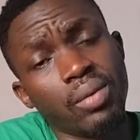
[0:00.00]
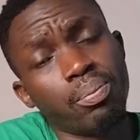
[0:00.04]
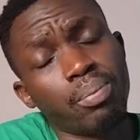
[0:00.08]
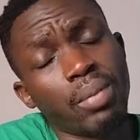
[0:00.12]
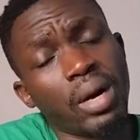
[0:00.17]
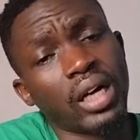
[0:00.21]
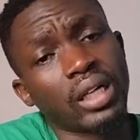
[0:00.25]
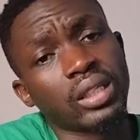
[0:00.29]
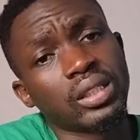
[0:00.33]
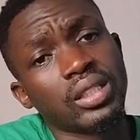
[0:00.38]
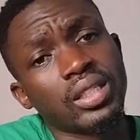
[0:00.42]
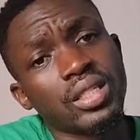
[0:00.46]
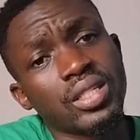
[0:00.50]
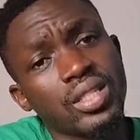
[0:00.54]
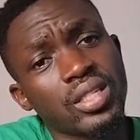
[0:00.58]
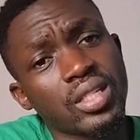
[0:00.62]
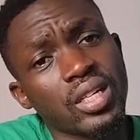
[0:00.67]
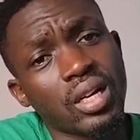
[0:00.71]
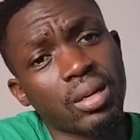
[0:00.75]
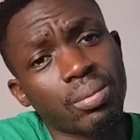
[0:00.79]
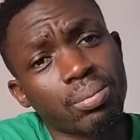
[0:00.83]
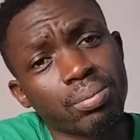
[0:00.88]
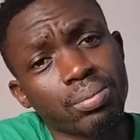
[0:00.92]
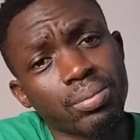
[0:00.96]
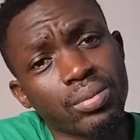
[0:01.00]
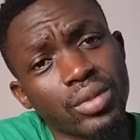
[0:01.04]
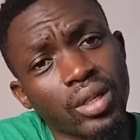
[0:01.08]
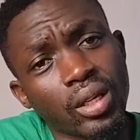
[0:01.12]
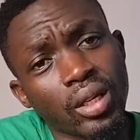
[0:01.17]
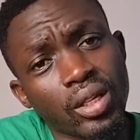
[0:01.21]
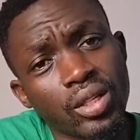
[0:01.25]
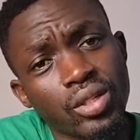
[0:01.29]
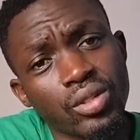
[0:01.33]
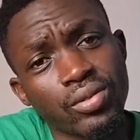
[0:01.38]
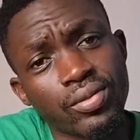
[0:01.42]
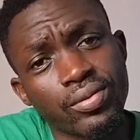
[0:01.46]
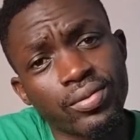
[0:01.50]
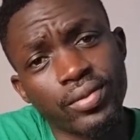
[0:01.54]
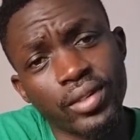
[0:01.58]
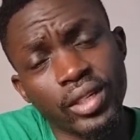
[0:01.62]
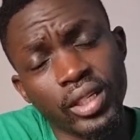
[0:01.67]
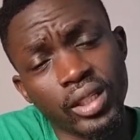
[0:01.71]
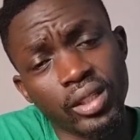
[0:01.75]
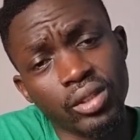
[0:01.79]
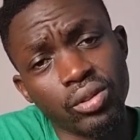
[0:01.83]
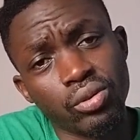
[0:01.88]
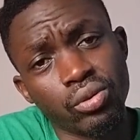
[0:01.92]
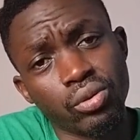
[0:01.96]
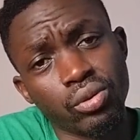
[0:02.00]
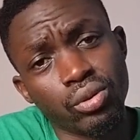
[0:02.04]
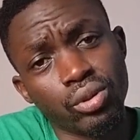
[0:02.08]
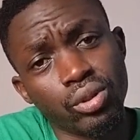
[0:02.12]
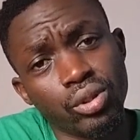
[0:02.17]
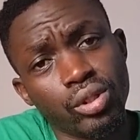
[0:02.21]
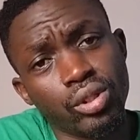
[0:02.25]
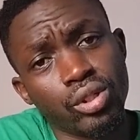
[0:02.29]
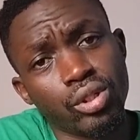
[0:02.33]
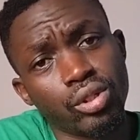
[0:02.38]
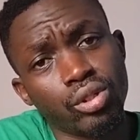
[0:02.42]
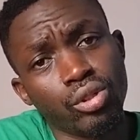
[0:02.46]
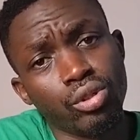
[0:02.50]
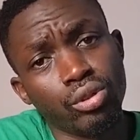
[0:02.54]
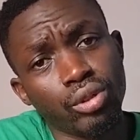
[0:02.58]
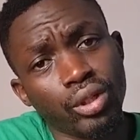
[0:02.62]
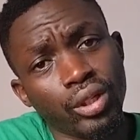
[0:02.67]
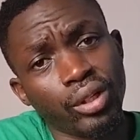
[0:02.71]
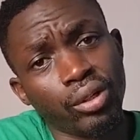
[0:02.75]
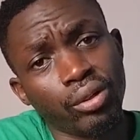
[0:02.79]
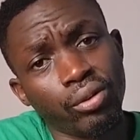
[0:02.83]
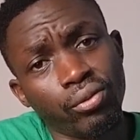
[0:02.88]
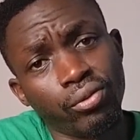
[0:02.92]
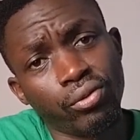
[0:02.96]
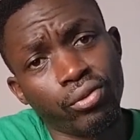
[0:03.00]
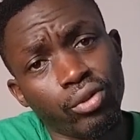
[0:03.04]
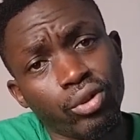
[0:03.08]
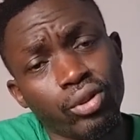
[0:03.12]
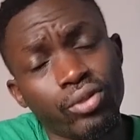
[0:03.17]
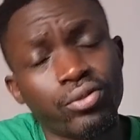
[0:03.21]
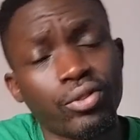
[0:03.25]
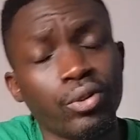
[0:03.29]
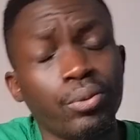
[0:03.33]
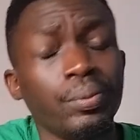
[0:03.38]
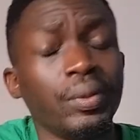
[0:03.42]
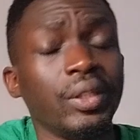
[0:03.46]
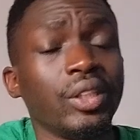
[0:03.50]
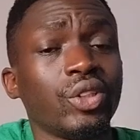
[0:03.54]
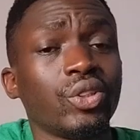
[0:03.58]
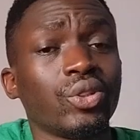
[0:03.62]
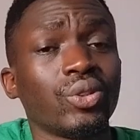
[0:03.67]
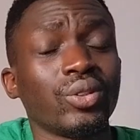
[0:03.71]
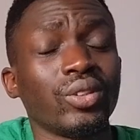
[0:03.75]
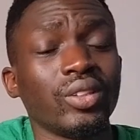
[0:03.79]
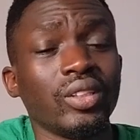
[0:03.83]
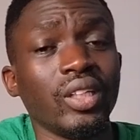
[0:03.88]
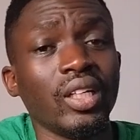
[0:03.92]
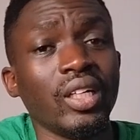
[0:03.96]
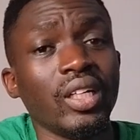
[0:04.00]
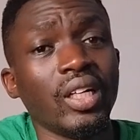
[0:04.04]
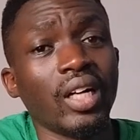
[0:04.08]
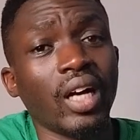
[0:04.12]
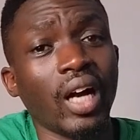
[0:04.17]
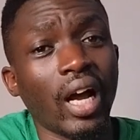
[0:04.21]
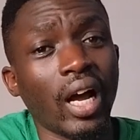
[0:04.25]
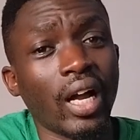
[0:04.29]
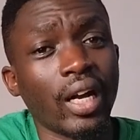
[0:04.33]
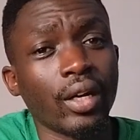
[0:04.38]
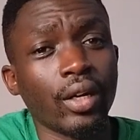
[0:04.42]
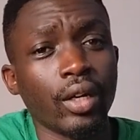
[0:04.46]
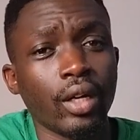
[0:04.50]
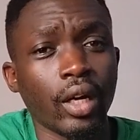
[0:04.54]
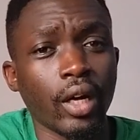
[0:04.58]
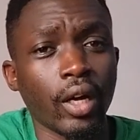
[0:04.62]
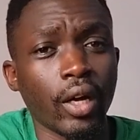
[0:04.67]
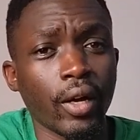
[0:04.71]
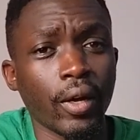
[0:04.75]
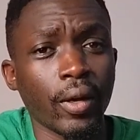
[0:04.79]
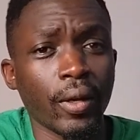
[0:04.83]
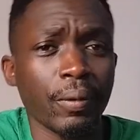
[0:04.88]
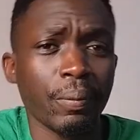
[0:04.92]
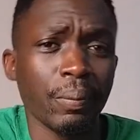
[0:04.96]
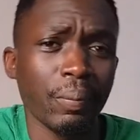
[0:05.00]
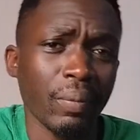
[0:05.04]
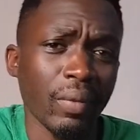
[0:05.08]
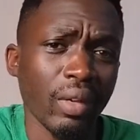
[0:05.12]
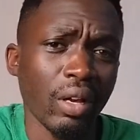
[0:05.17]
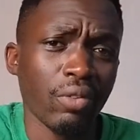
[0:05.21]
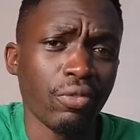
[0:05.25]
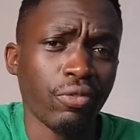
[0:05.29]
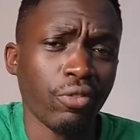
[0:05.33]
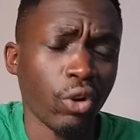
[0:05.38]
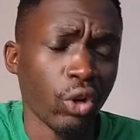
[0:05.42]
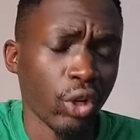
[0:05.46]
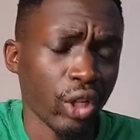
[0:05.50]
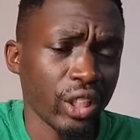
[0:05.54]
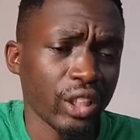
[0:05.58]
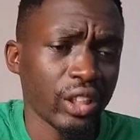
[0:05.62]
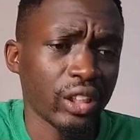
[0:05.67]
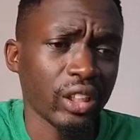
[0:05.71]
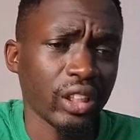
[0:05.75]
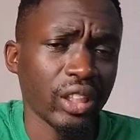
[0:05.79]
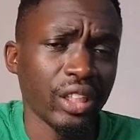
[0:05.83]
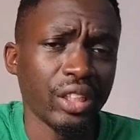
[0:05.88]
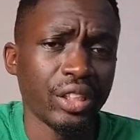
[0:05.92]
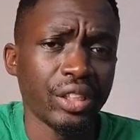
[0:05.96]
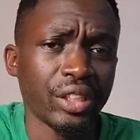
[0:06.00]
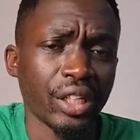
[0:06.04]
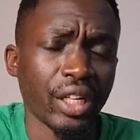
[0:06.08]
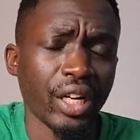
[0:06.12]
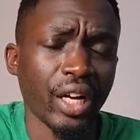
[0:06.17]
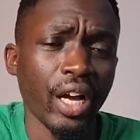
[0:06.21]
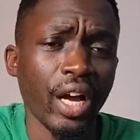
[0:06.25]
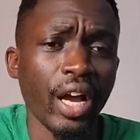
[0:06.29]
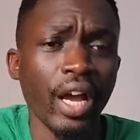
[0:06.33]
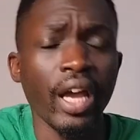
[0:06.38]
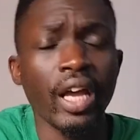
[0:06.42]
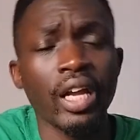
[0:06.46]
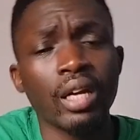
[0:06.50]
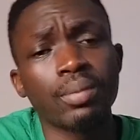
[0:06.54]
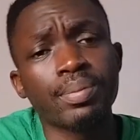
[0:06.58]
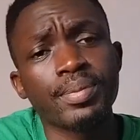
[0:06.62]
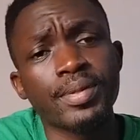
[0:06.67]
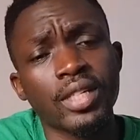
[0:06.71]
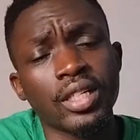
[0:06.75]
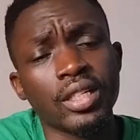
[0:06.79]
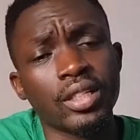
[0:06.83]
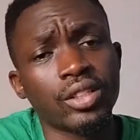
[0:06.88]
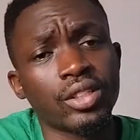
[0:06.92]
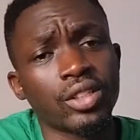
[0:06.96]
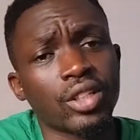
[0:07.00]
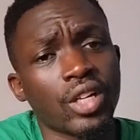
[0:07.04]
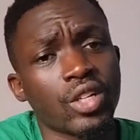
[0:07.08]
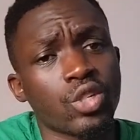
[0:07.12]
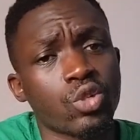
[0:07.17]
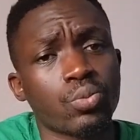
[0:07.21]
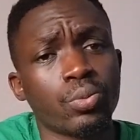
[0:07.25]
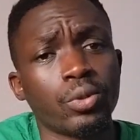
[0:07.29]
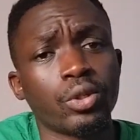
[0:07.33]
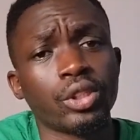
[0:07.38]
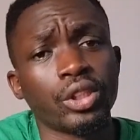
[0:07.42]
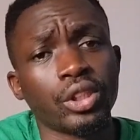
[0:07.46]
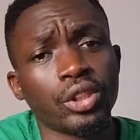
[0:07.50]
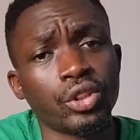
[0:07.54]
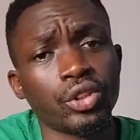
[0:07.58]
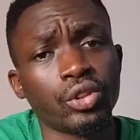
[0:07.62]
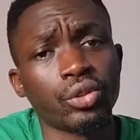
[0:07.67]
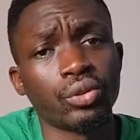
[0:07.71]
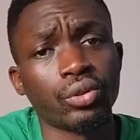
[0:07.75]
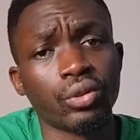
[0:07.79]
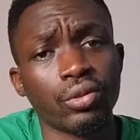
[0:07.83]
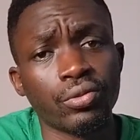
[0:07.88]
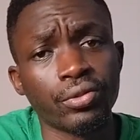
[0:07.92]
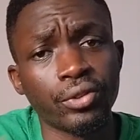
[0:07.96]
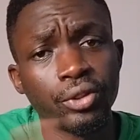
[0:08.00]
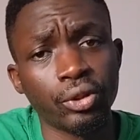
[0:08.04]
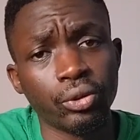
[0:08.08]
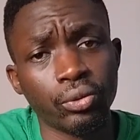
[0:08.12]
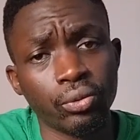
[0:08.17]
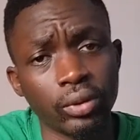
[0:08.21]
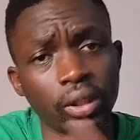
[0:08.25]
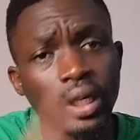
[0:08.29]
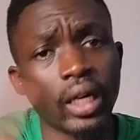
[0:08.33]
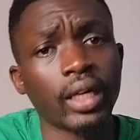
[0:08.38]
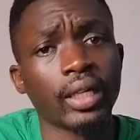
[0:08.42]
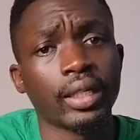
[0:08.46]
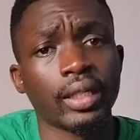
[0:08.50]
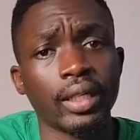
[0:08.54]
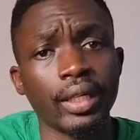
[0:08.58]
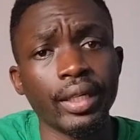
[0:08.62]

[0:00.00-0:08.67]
Magnesium is very good during fruit formation, and for it helps in transportation of sugar